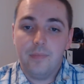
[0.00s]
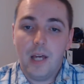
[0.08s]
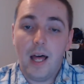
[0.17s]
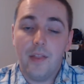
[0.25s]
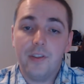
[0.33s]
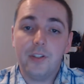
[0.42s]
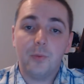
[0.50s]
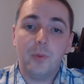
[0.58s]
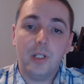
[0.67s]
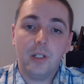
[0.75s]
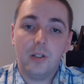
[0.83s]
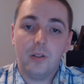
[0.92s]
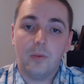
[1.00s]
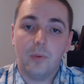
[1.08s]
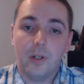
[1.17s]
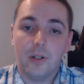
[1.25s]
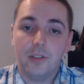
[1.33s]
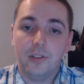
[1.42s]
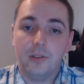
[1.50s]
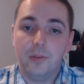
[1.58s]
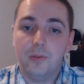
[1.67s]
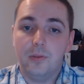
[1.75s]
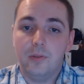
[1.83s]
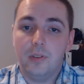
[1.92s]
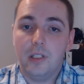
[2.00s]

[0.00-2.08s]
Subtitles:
and this week we are to do